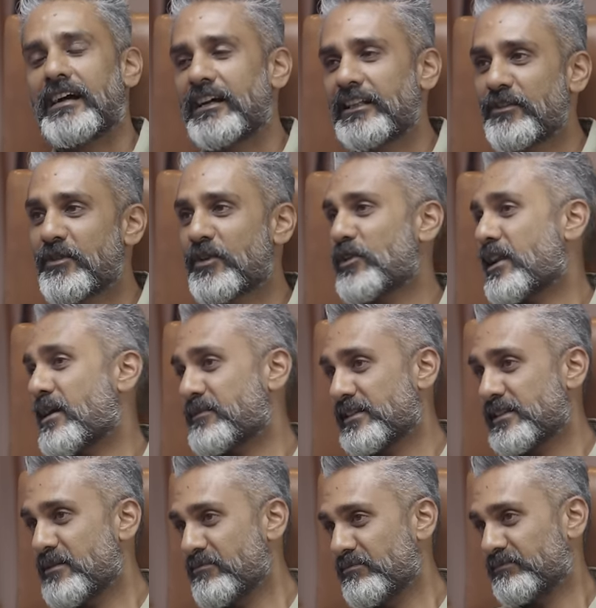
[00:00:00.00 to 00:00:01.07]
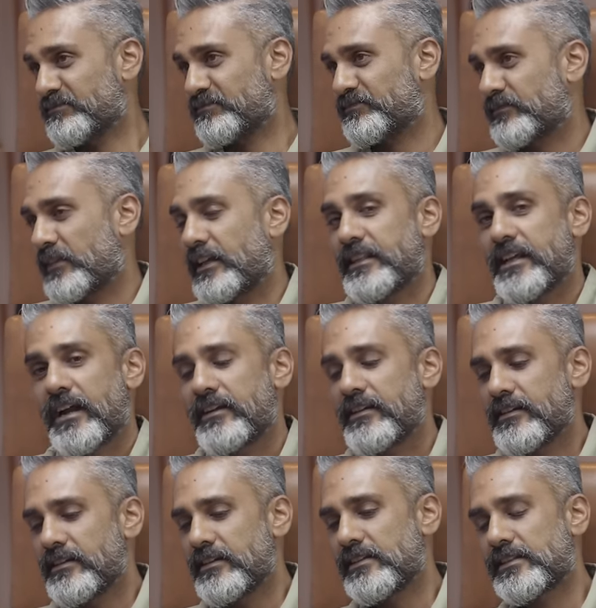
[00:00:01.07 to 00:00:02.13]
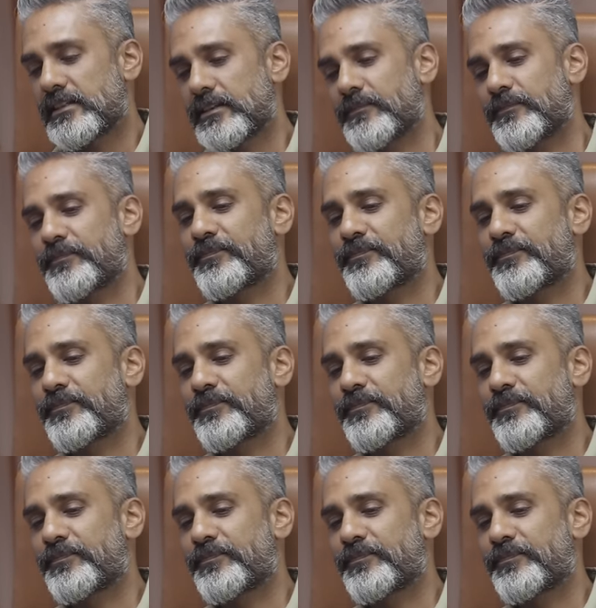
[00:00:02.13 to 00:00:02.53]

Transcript: I think we're going to wrap this up. And the idea is,